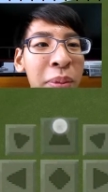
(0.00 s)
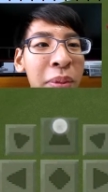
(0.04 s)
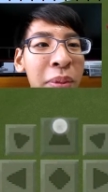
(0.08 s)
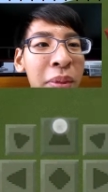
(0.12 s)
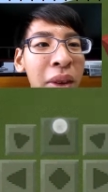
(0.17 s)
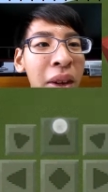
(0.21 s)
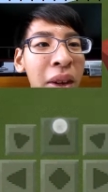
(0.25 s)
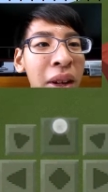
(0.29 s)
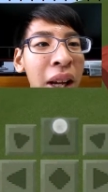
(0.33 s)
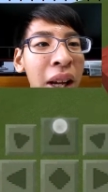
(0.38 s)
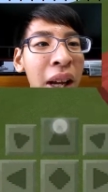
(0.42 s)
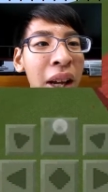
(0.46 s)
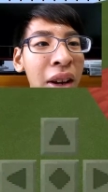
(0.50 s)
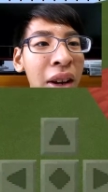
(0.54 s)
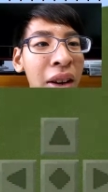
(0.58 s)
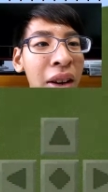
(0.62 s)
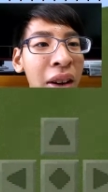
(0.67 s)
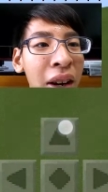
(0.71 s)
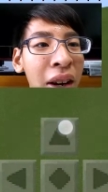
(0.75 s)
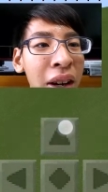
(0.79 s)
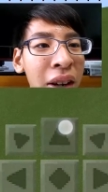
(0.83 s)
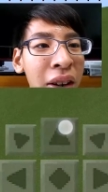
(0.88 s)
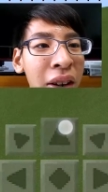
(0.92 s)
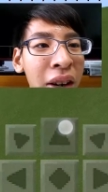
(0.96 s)
Okay,
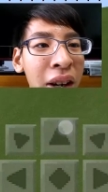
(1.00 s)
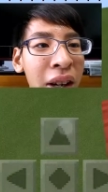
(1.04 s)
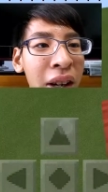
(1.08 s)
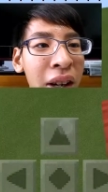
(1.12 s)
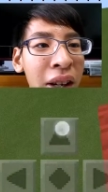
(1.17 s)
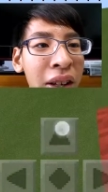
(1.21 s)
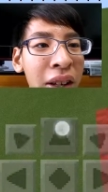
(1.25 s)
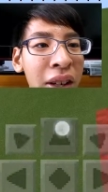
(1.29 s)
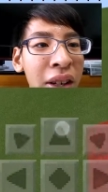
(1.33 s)
alright, alright.